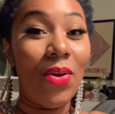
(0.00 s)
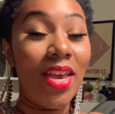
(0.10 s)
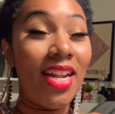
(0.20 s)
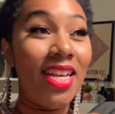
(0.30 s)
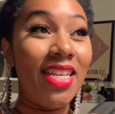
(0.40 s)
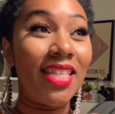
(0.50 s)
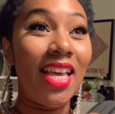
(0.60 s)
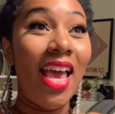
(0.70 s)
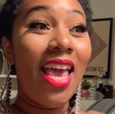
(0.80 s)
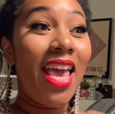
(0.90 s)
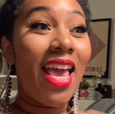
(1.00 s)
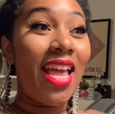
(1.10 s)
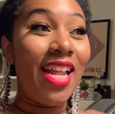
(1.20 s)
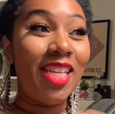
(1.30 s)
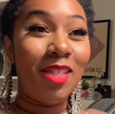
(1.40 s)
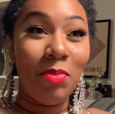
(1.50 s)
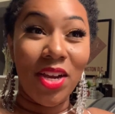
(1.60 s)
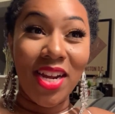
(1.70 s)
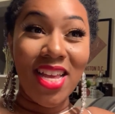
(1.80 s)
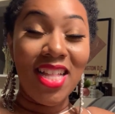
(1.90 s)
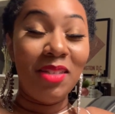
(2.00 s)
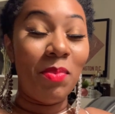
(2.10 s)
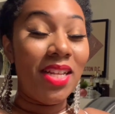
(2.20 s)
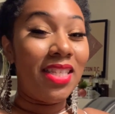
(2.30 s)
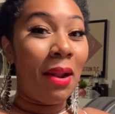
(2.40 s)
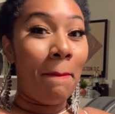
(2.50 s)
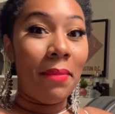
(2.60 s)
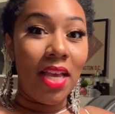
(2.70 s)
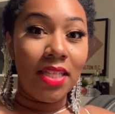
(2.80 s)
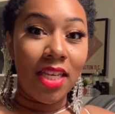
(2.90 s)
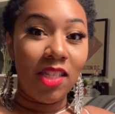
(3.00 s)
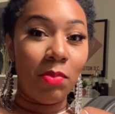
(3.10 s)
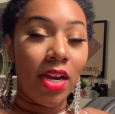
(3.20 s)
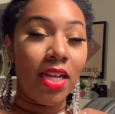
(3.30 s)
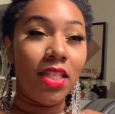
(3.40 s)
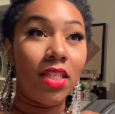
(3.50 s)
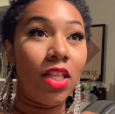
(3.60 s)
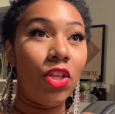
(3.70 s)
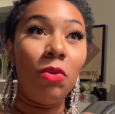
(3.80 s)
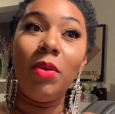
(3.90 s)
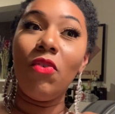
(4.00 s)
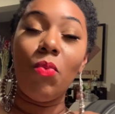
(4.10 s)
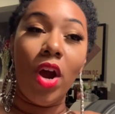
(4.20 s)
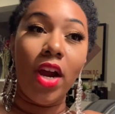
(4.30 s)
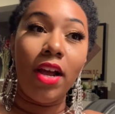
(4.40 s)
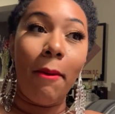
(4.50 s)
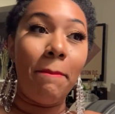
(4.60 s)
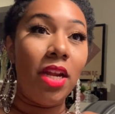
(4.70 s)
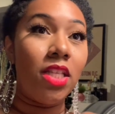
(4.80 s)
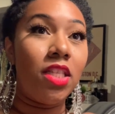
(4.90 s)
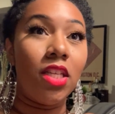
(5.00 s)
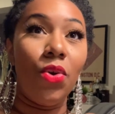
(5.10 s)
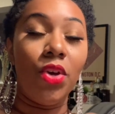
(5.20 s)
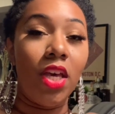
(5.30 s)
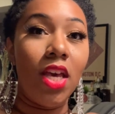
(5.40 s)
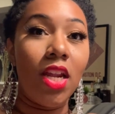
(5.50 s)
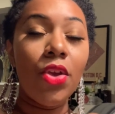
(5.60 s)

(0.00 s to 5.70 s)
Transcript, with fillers: It is an experience, but it's an amazing experience. It's a little bit of work, but it's so good.